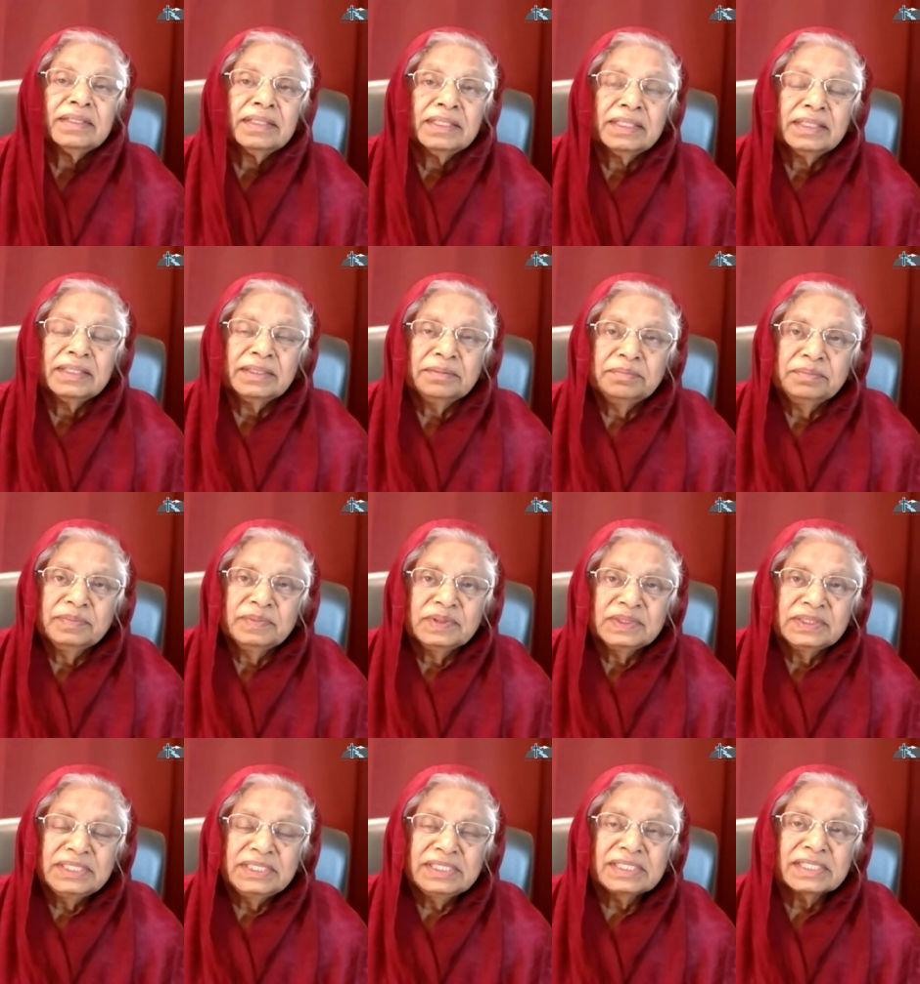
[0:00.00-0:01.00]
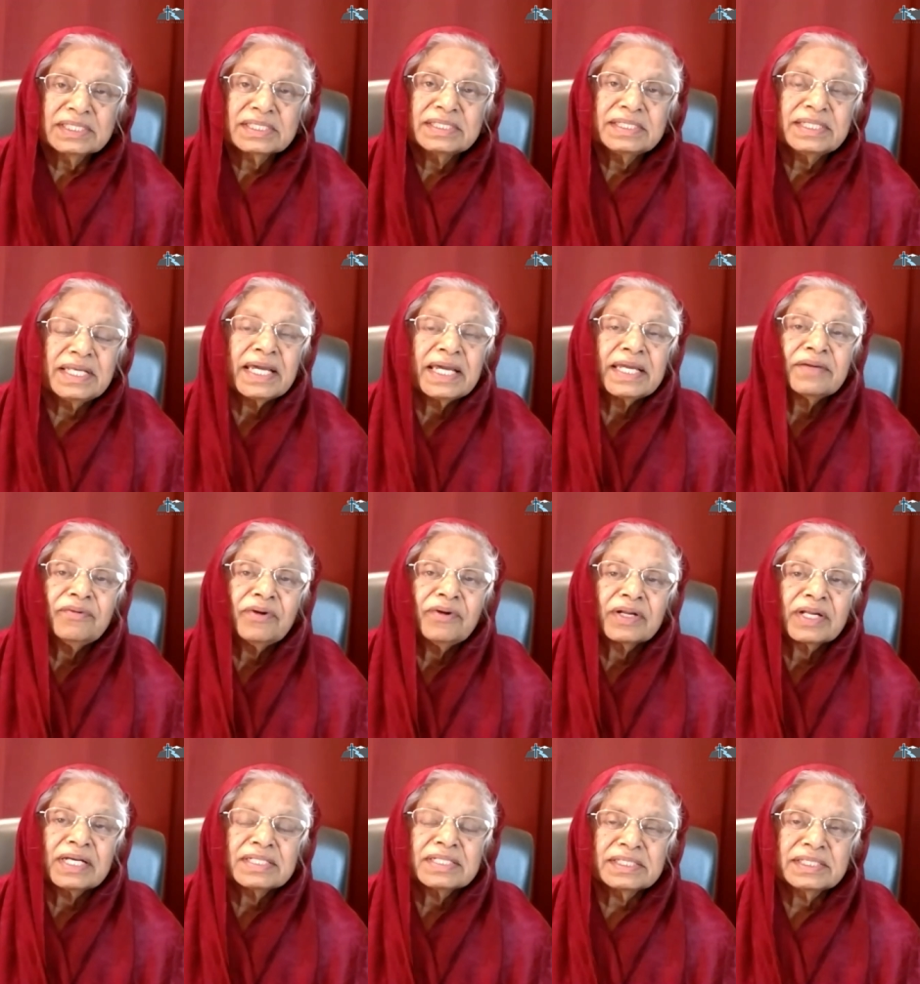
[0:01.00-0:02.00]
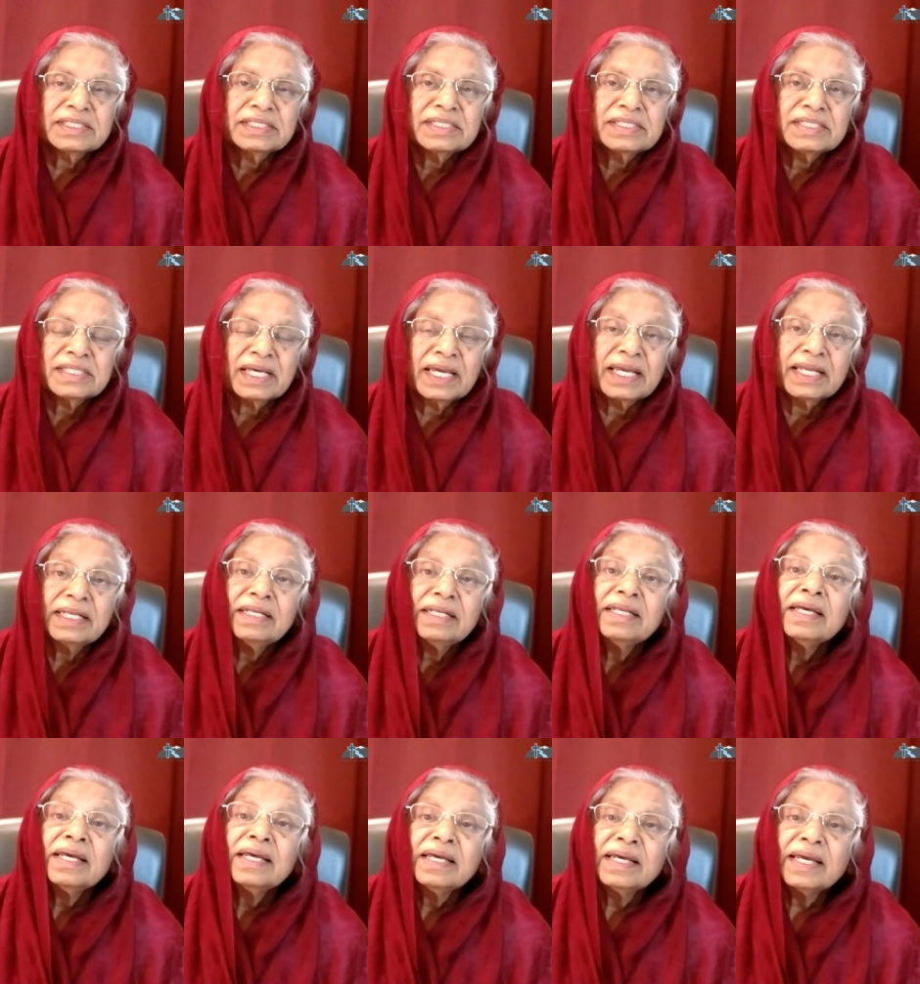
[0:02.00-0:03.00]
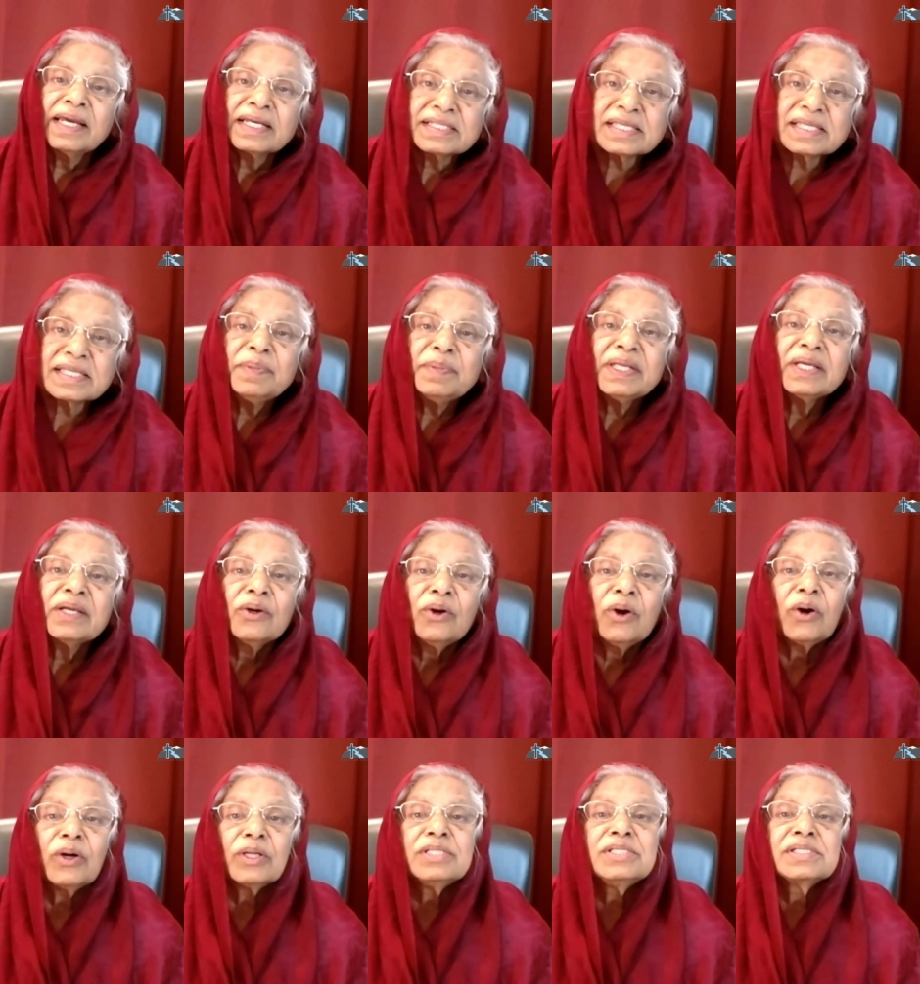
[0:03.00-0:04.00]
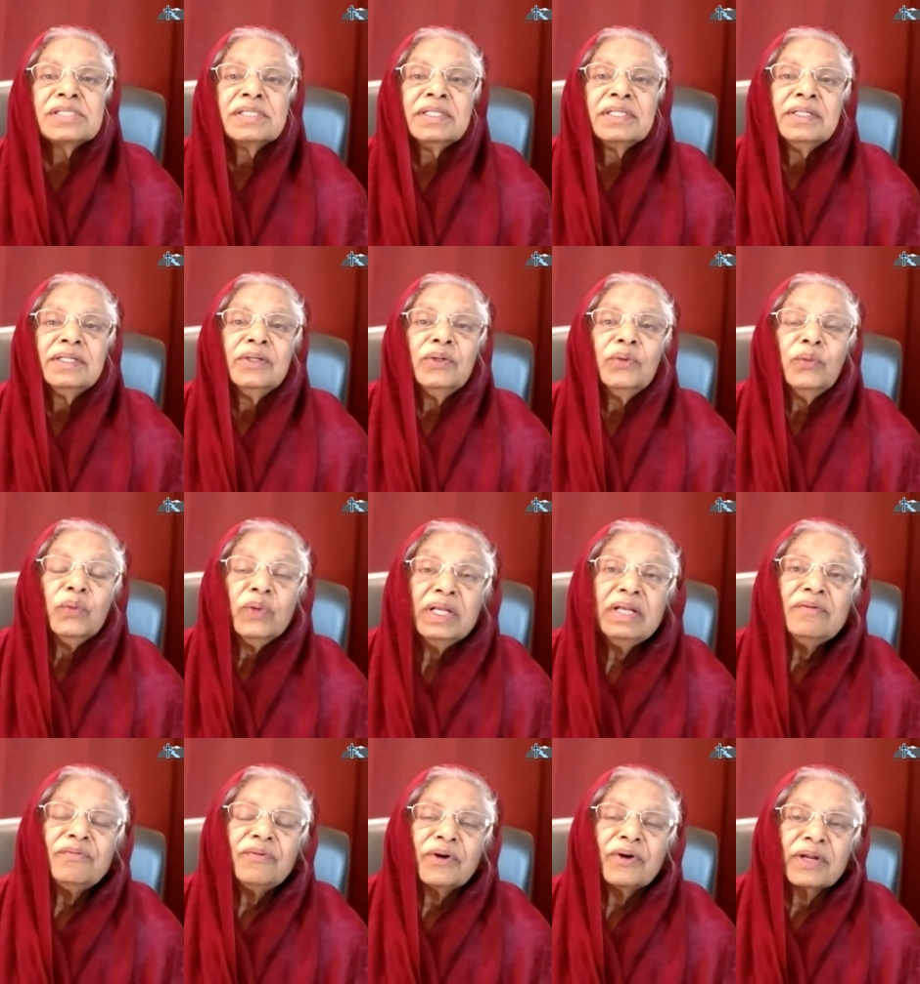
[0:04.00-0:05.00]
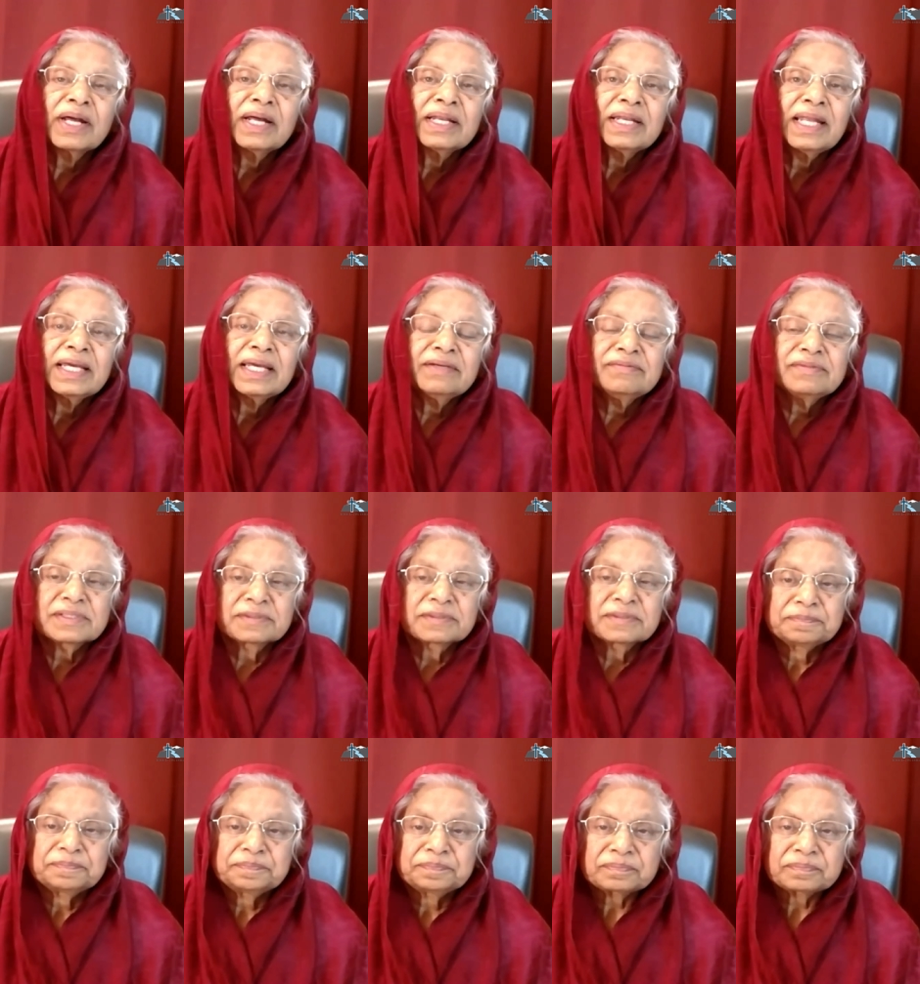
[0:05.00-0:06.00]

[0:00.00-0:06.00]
uh, Jesus dying for our sins and accepting God's will for our lives.